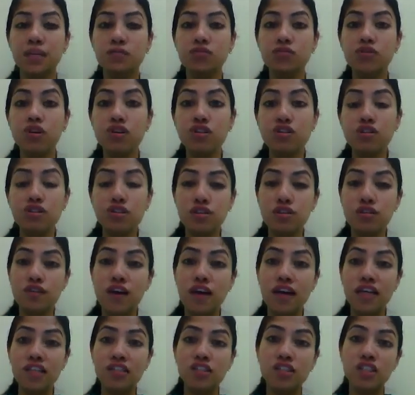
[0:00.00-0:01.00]
not a lot of
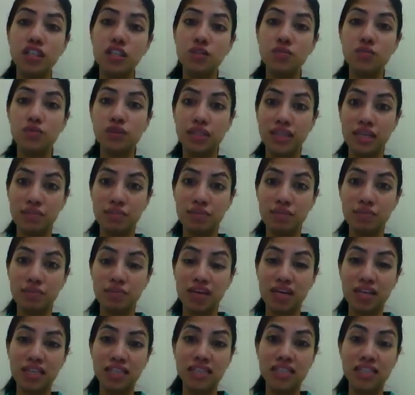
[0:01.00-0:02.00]
hygiene would then be
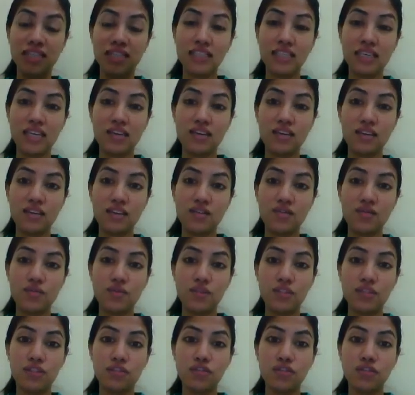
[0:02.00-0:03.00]
practiced in the areas
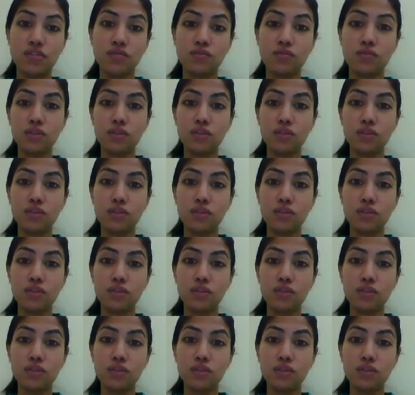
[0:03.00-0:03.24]
which